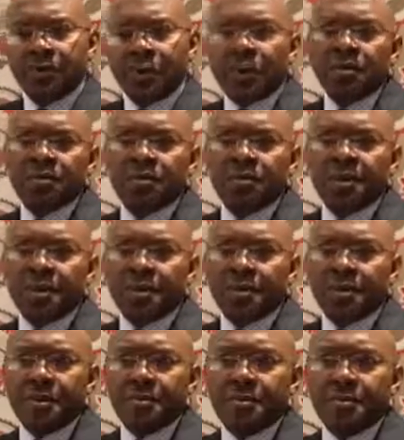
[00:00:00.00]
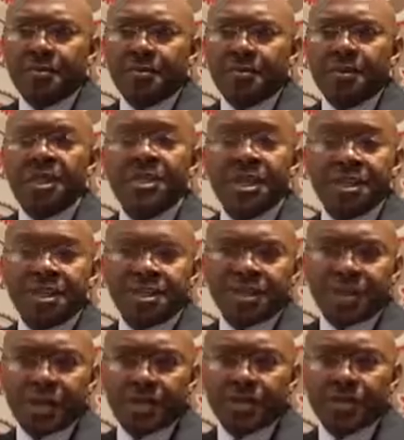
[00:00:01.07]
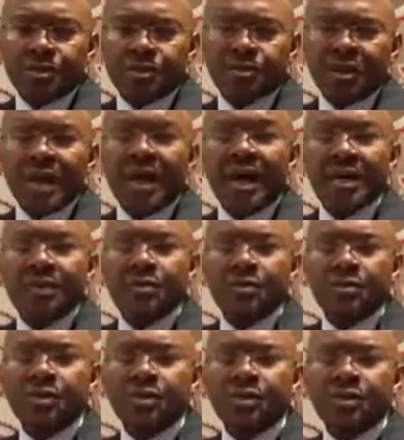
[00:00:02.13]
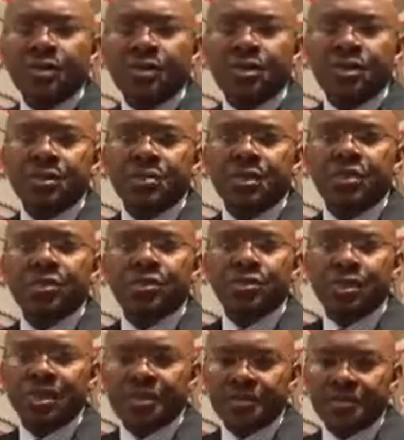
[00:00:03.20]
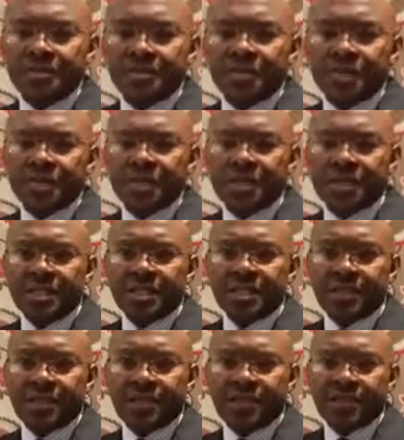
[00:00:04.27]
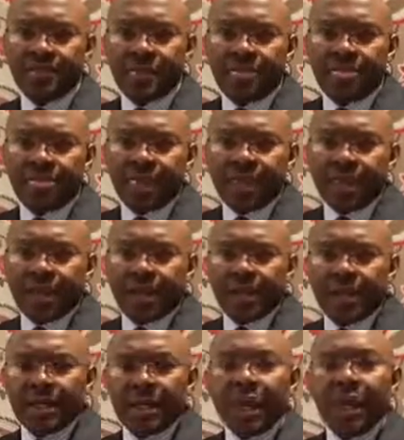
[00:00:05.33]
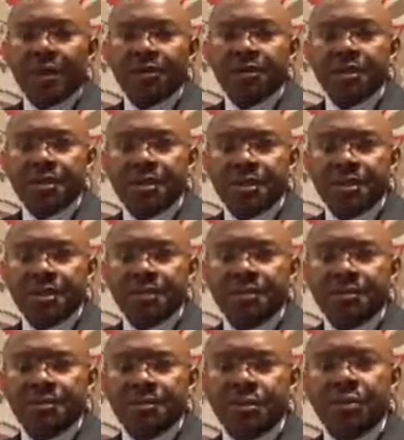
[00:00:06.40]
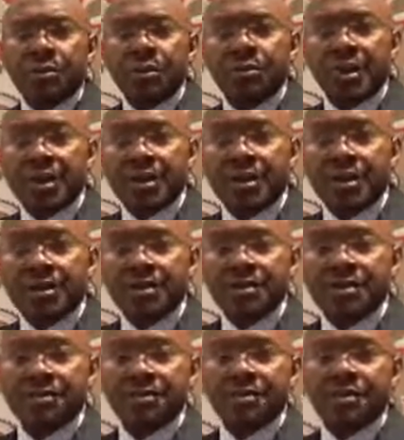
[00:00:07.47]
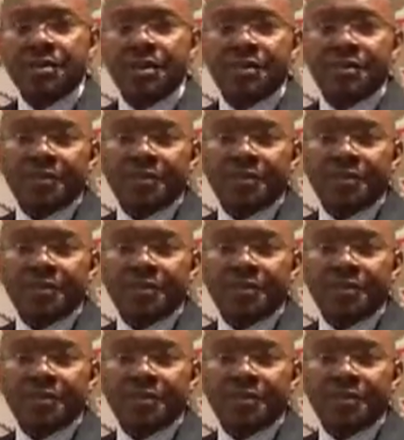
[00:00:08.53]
One of the major discussions we had was the post-2015 agenda and how the global partnership for